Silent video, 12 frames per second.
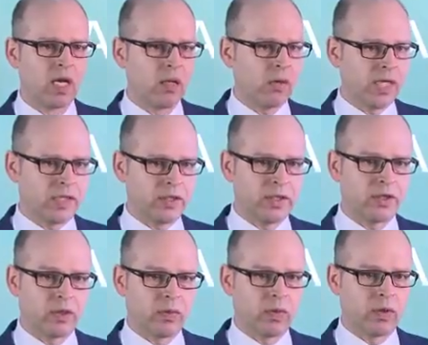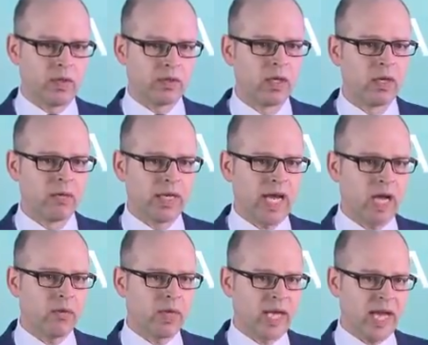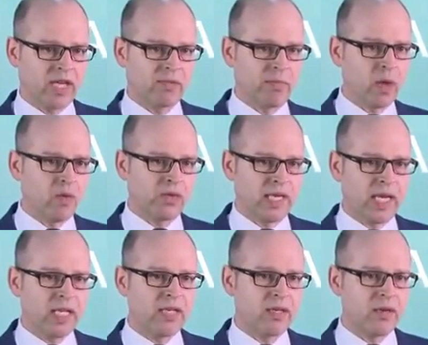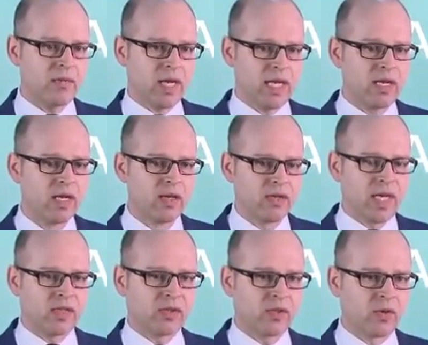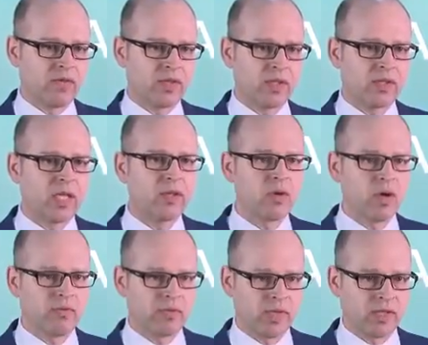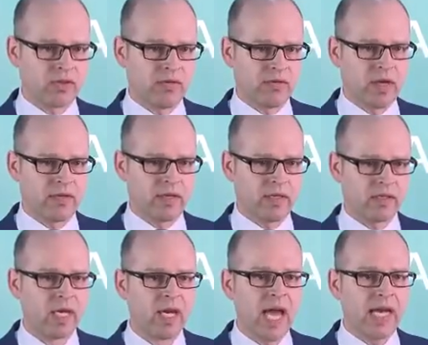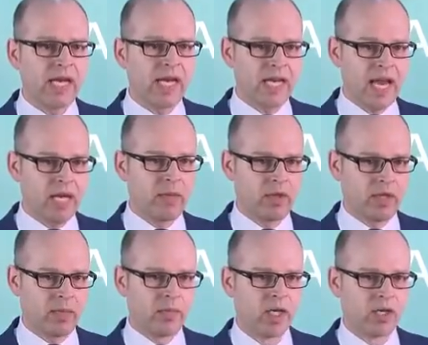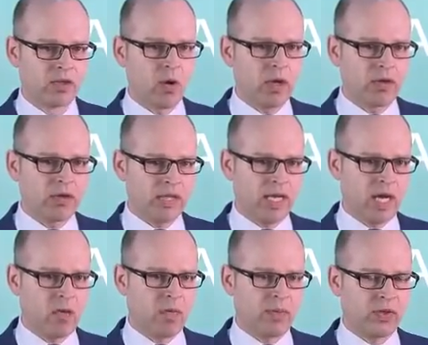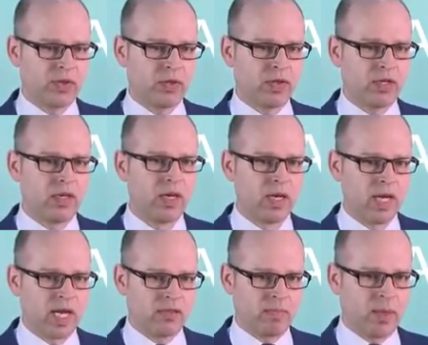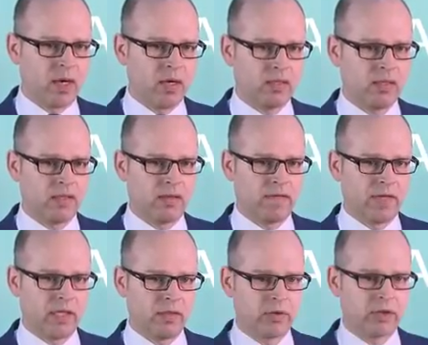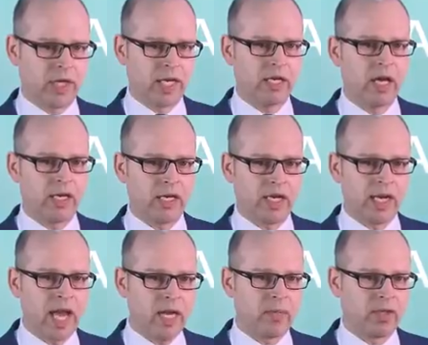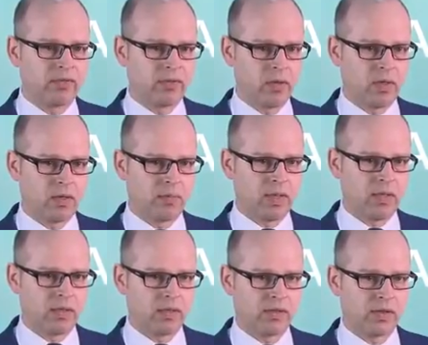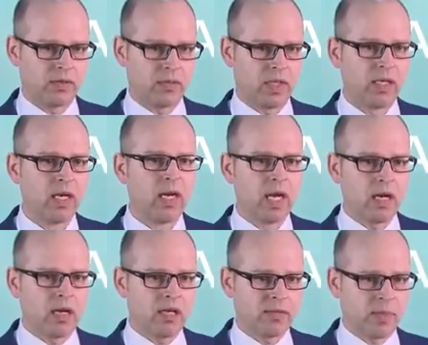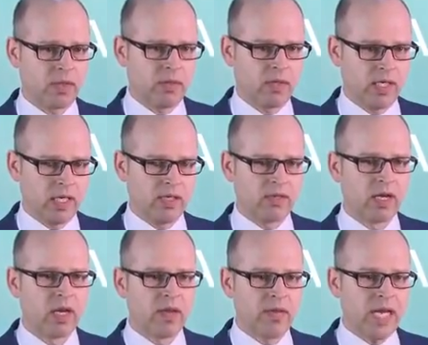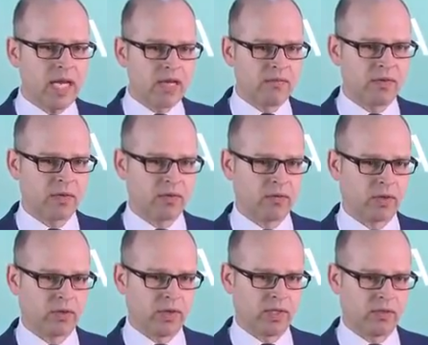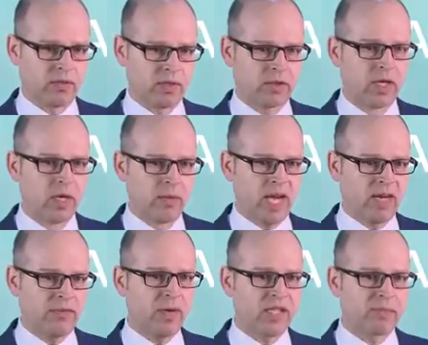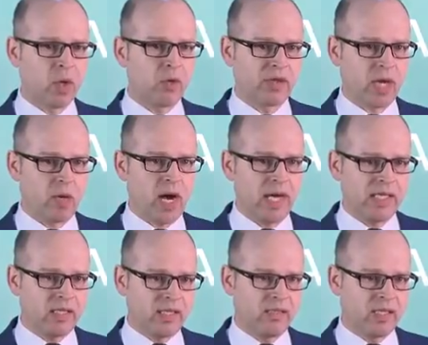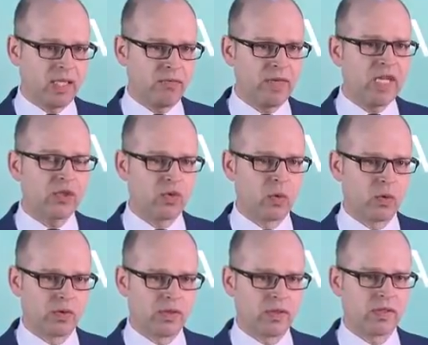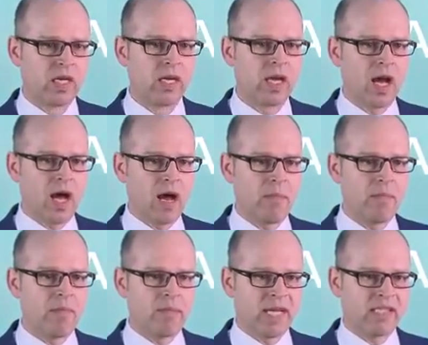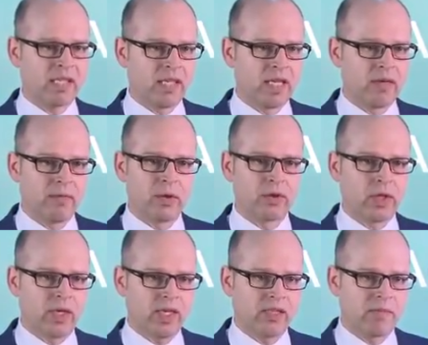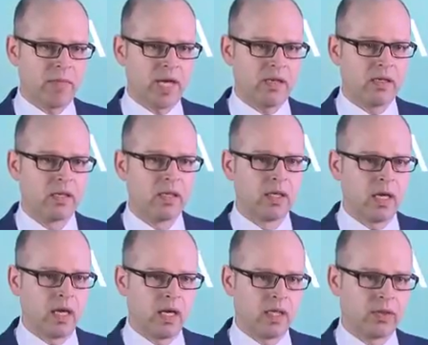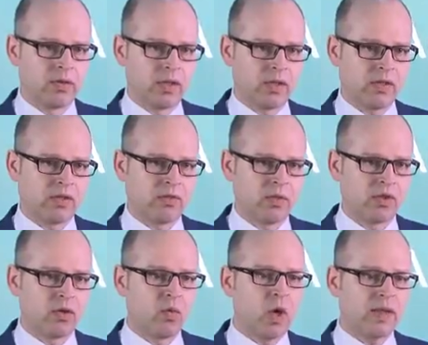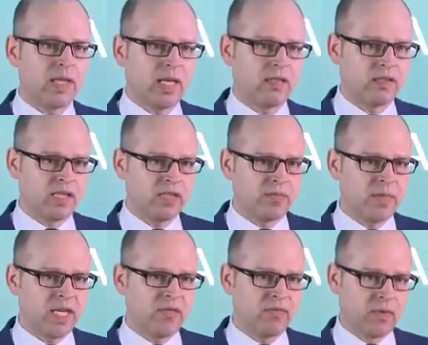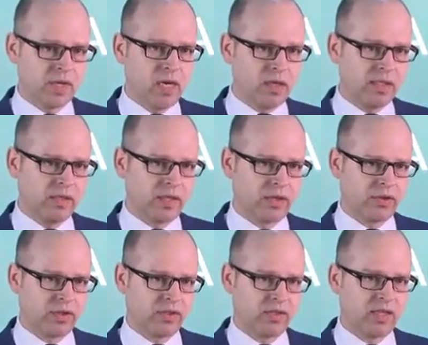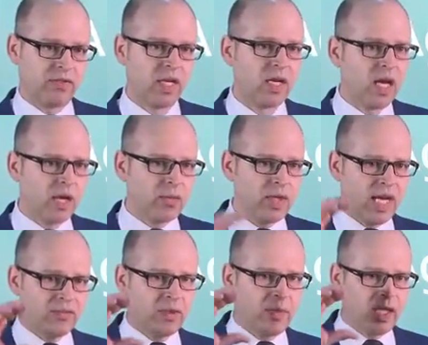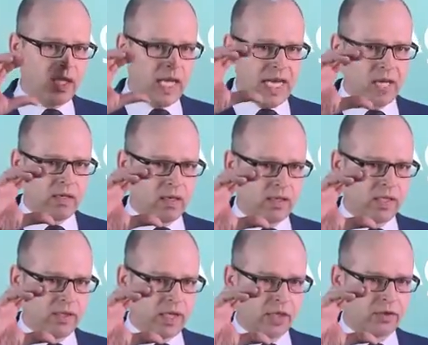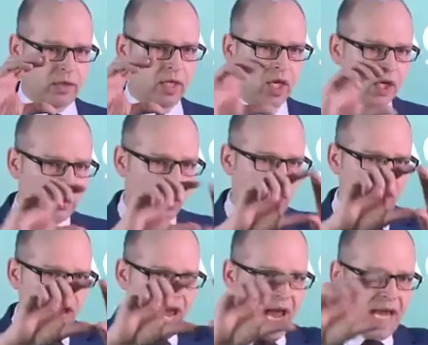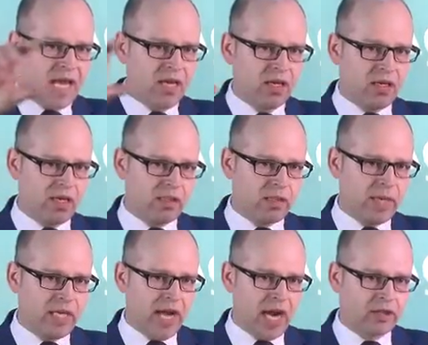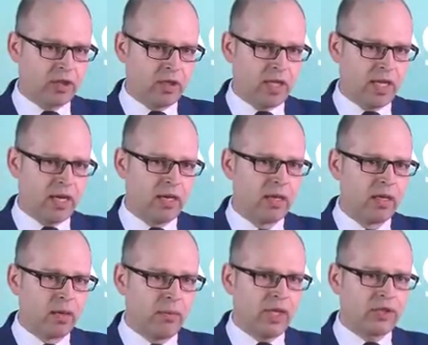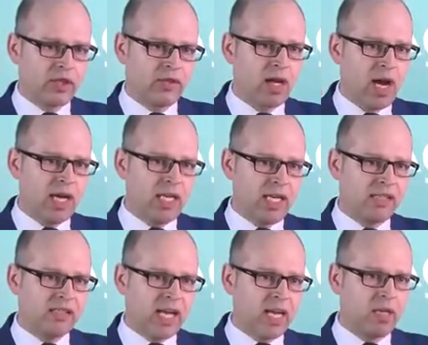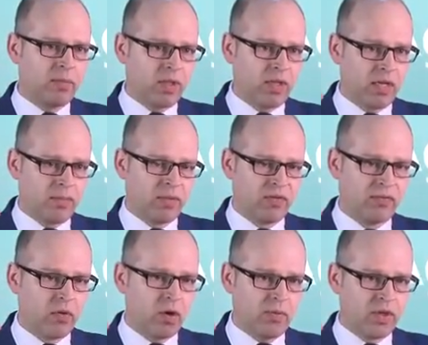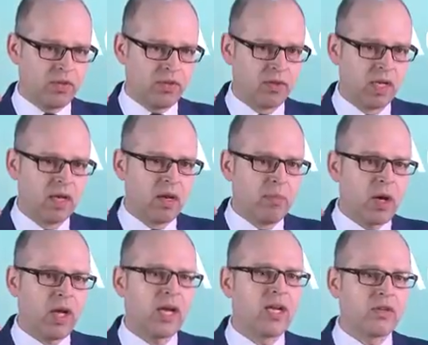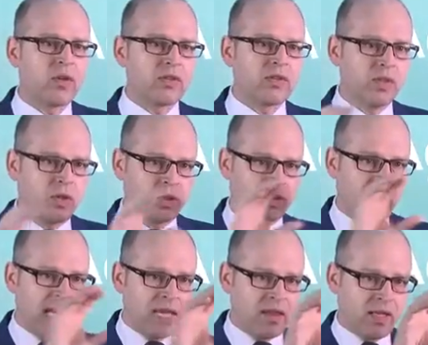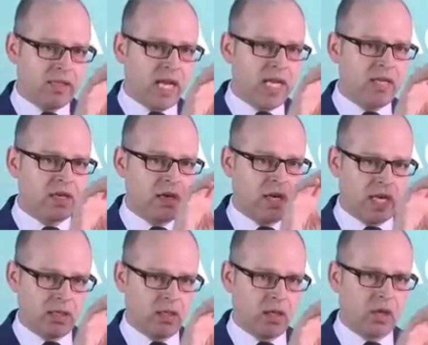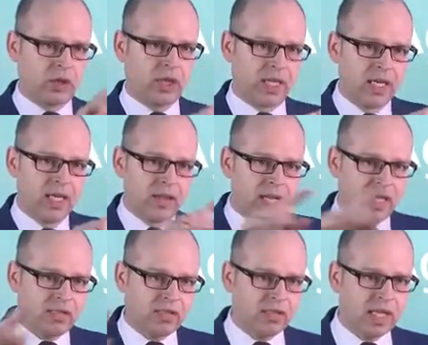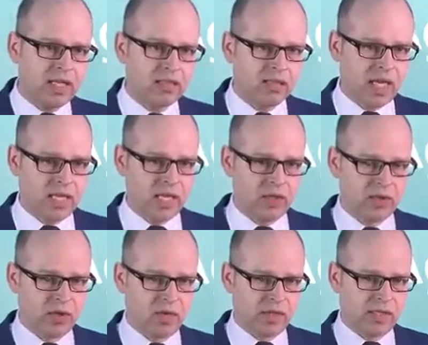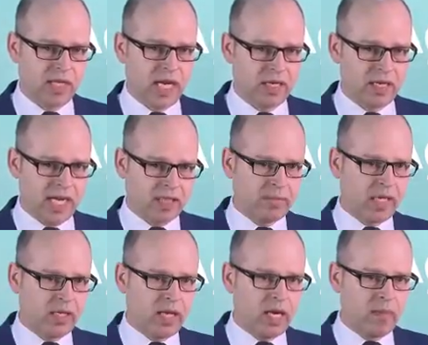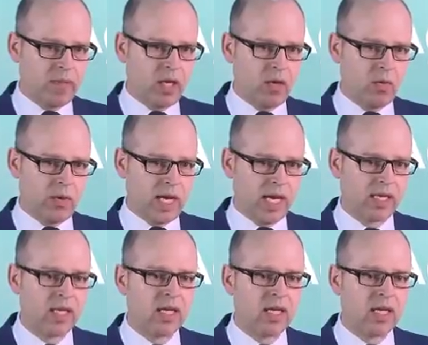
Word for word: Look at the digital world, right? How they expose and integrate their services into offerings of others and enable them. So understand our position as a partner in the value chain and an enabler for our partners as well. And last but not least, the infrastructure as such. We have to expose our ITC resources resources um, basically in a virtualized manner uh, to our customers. So what that does mean for the architecture itself, it would have to be a layered architecture. So a custom interaction layer, which is highly scalable and performance but doesn't contain the data and the logic. That sits then in the service layer, the next big layer below that.